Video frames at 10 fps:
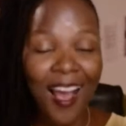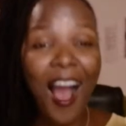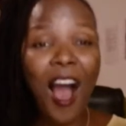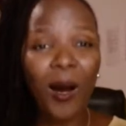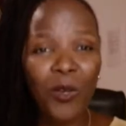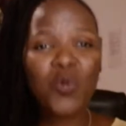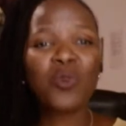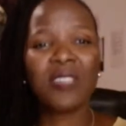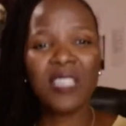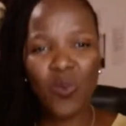how
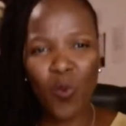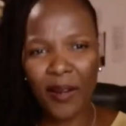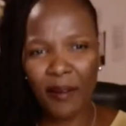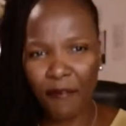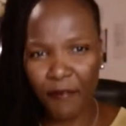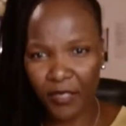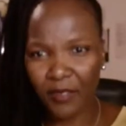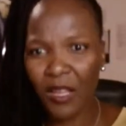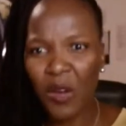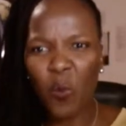you really want to
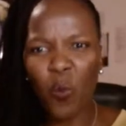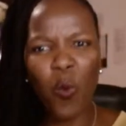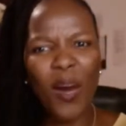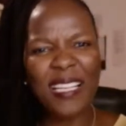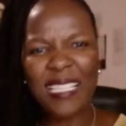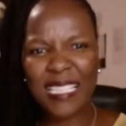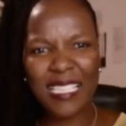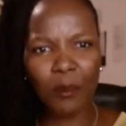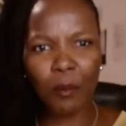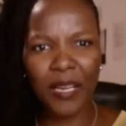feel, what is a
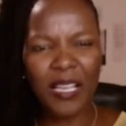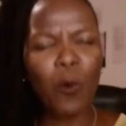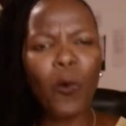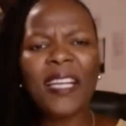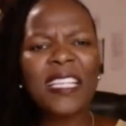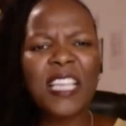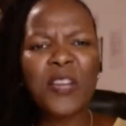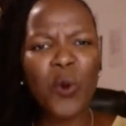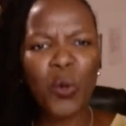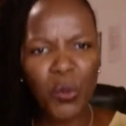deal breaker, what is a
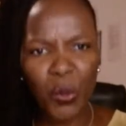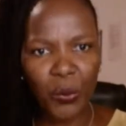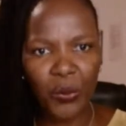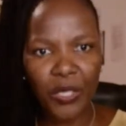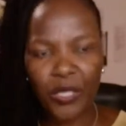no.